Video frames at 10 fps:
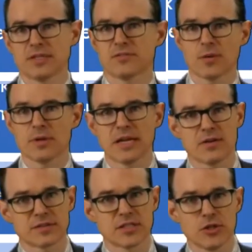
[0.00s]
somebody
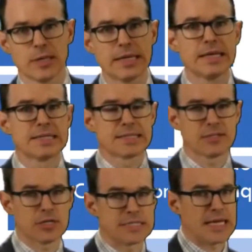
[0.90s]
else to do it to
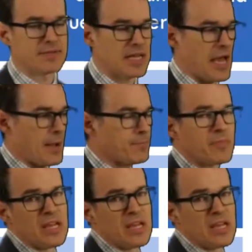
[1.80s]
sort of save time.